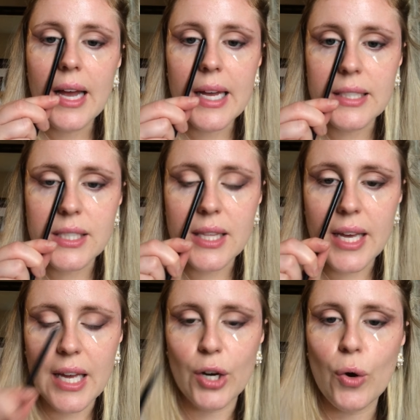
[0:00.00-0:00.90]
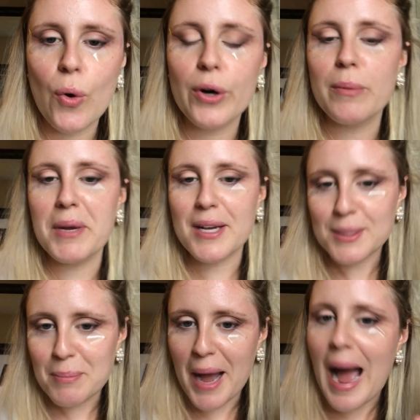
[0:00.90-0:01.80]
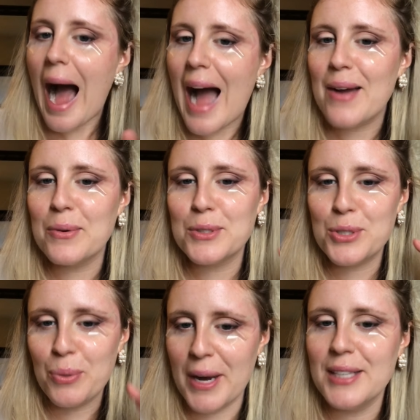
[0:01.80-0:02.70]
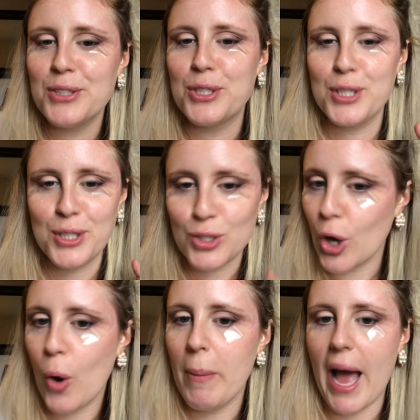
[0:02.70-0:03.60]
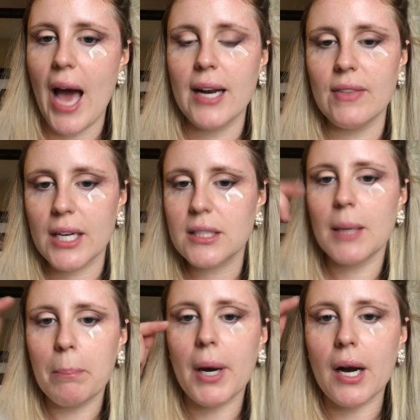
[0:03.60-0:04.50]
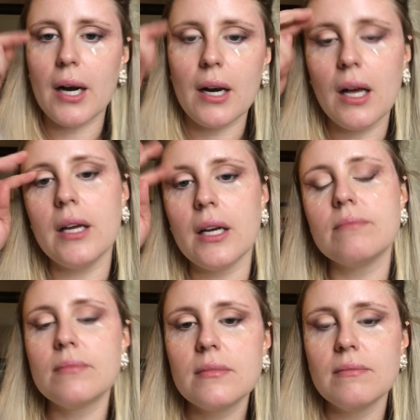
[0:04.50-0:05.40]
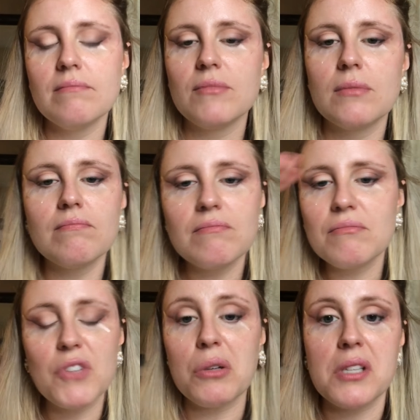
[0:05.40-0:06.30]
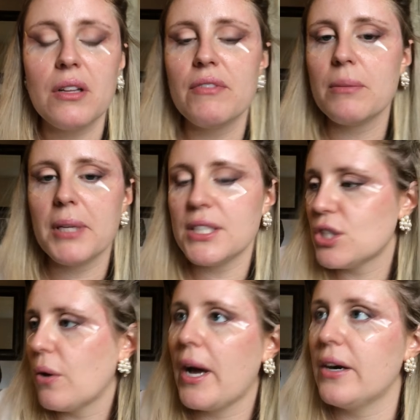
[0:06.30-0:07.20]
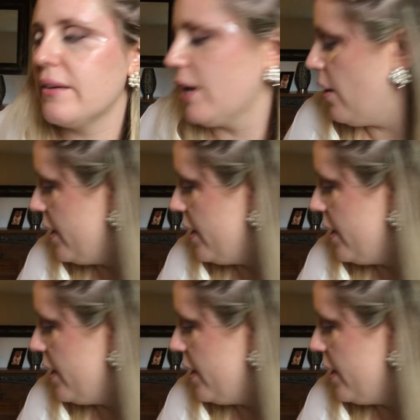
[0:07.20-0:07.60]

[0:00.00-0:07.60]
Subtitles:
into the inner corner because my eye will twitch so bad, and then it's like brrr, and it goes all over the place. So I don't even go